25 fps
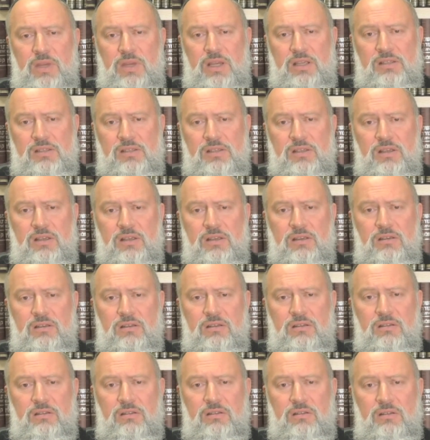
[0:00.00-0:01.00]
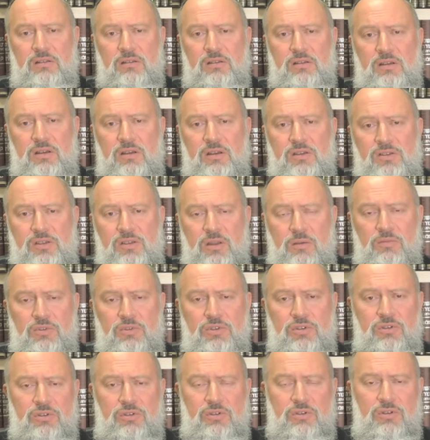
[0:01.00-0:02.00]
basic
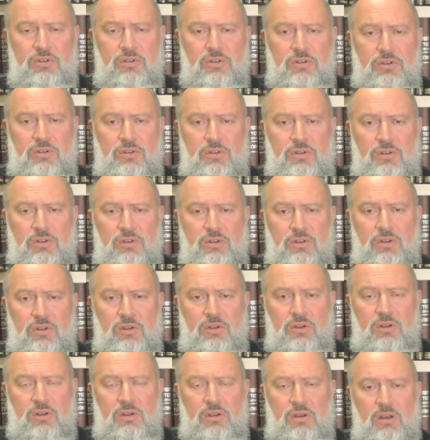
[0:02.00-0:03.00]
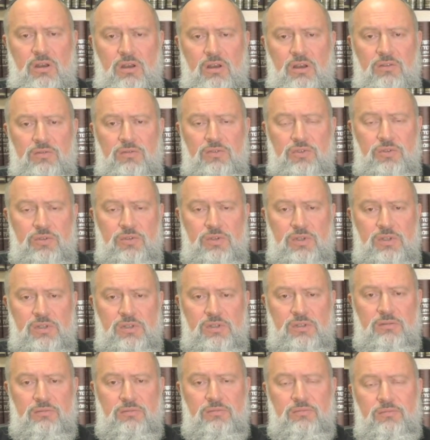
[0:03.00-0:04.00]
assumption of
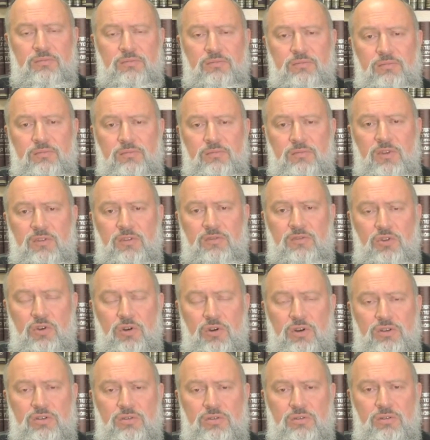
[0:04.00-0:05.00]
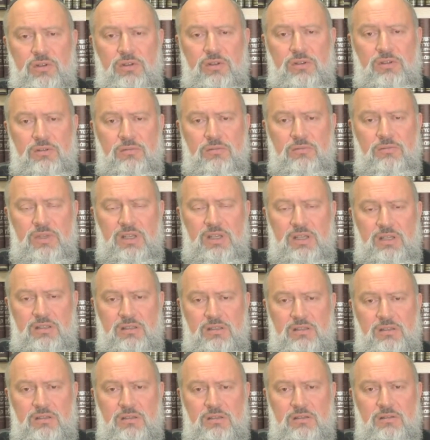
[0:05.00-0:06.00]
Judaism, of Torah Judaism,
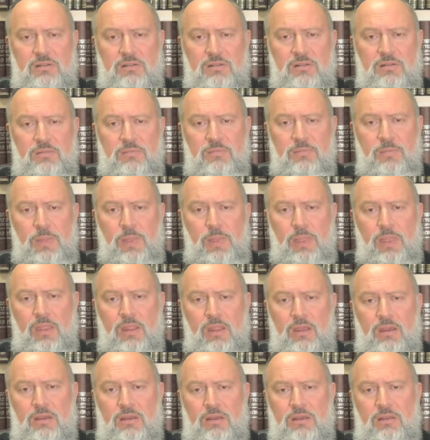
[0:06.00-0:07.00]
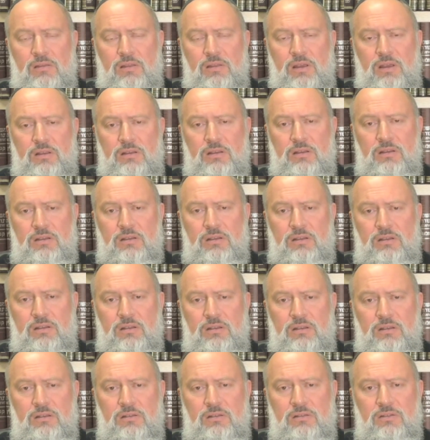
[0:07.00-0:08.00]
is that
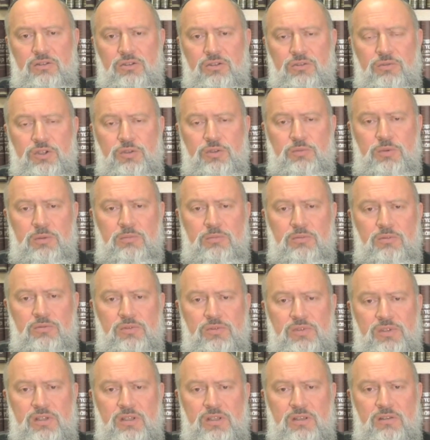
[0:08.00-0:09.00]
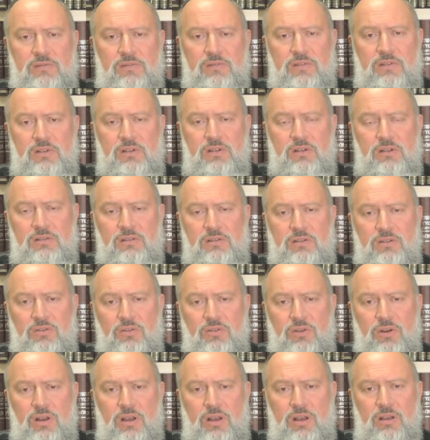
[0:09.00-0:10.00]
the Jewish people received the
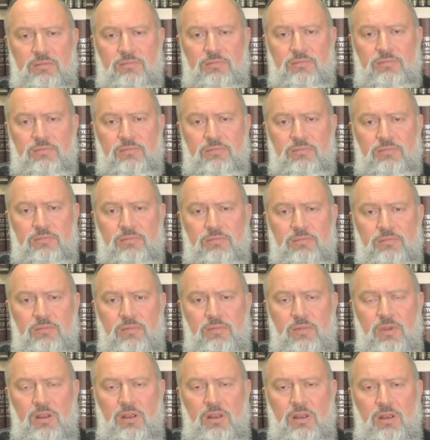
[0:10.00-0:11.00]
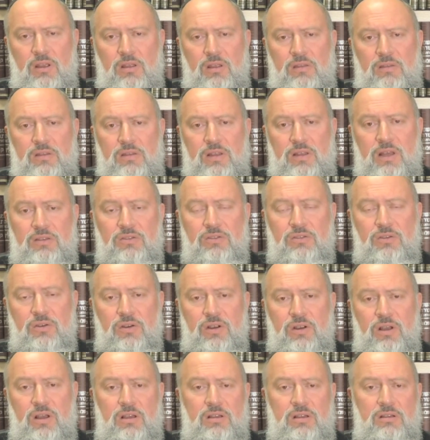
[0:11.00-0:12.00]
Torah. That
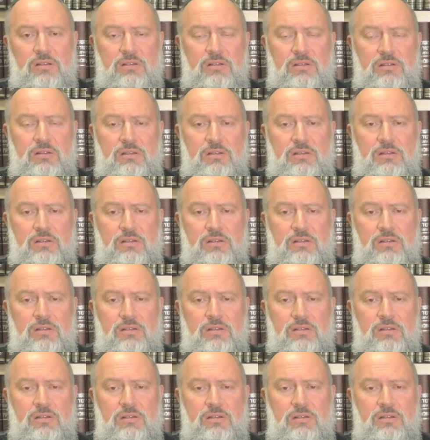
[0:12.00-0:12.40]
Torah